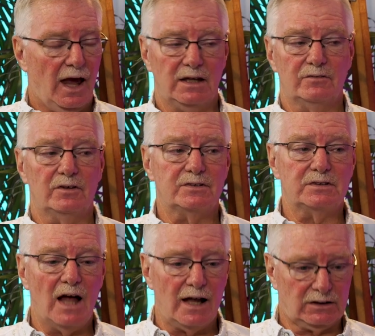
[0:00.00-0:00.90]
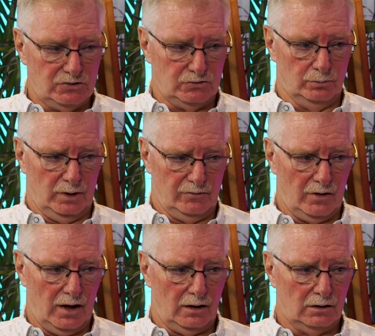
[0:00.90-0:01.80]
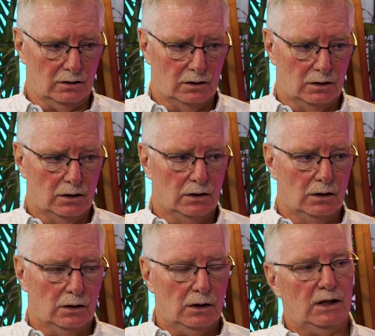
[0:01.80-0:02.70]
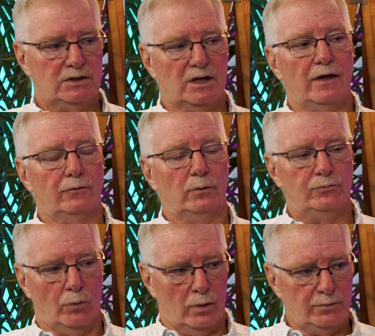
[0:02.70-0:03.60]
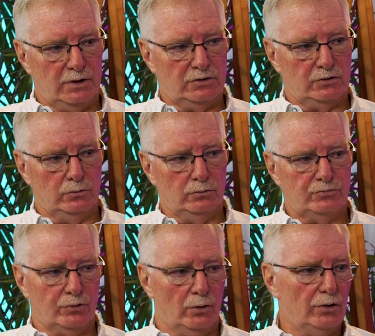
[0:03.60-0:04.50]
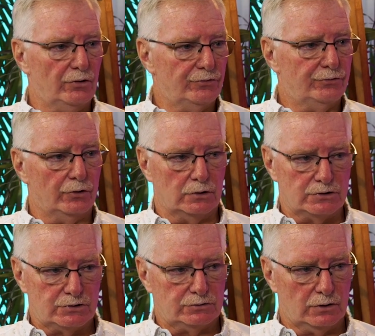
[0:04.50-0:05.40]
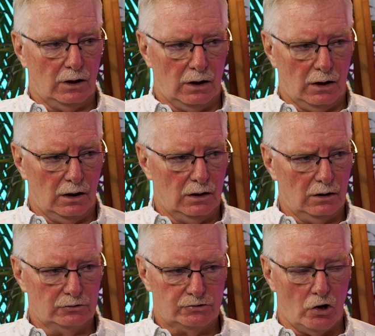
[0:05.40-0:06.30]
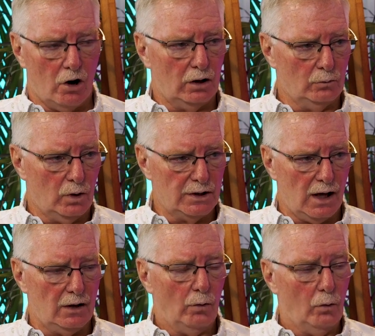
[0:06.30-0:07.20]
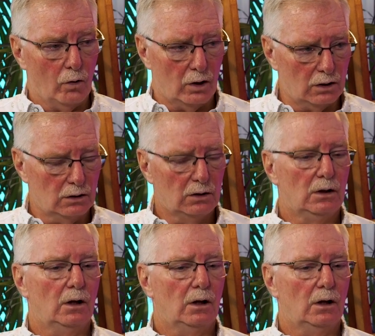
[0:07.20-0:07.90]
And even if it's not consumed by fire, it's either absorbed into soils, dirts, char and whatnot, or